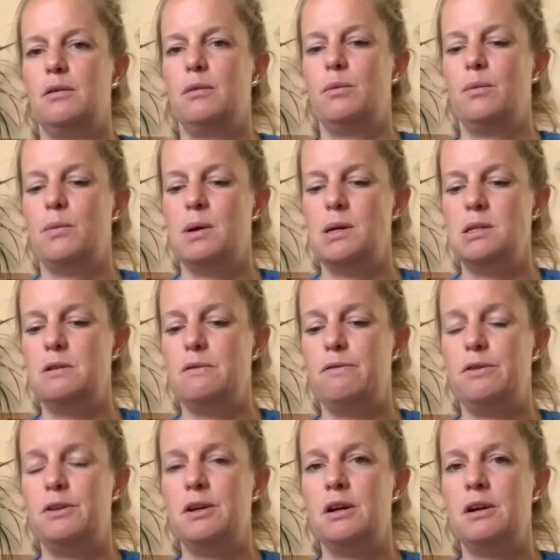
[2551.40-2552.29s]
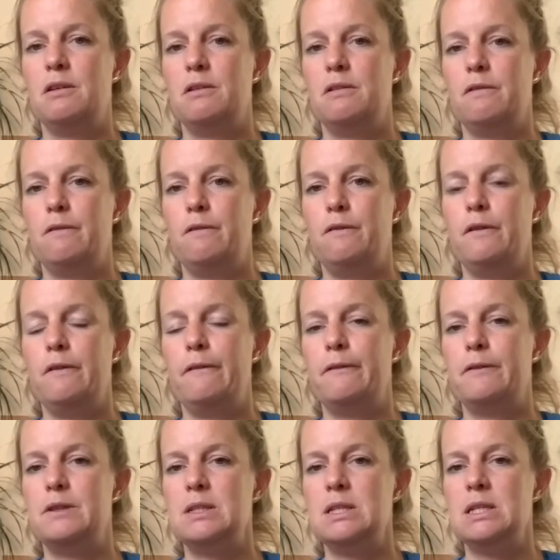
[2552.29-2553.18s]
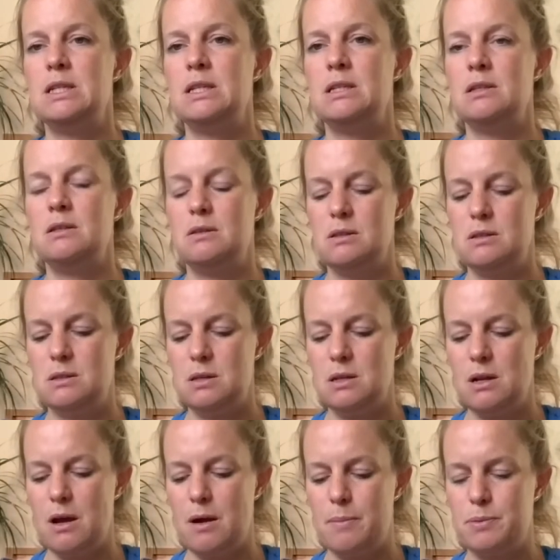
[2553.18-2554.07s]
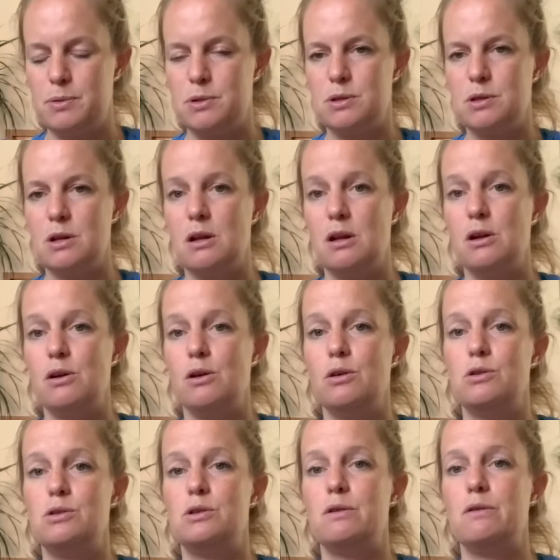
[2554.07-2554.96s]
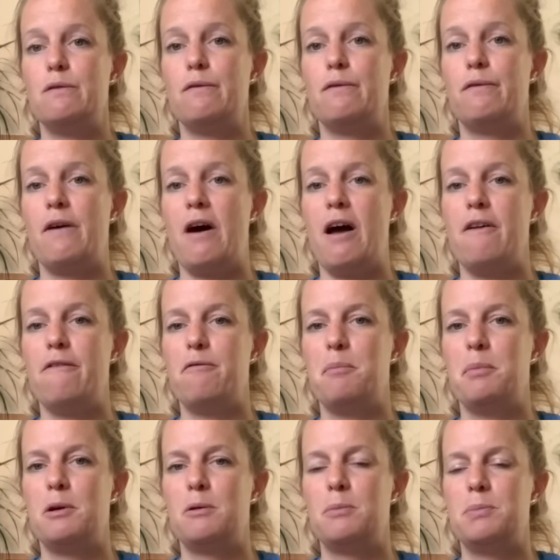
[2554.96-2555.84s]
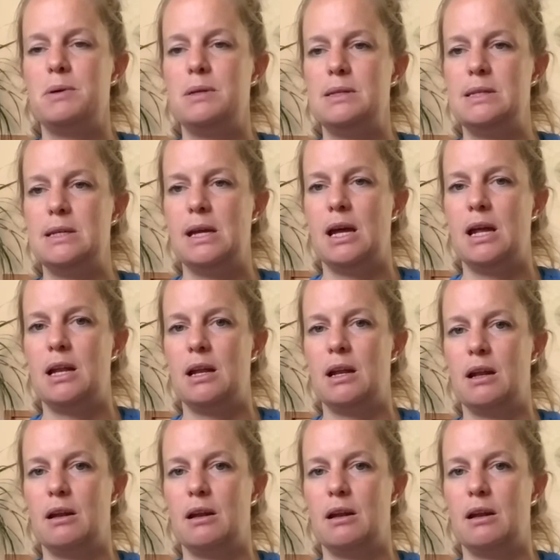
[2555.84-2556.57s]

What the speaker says: When you've done 15 sit-ups, you're gonna go to 5 burpees again.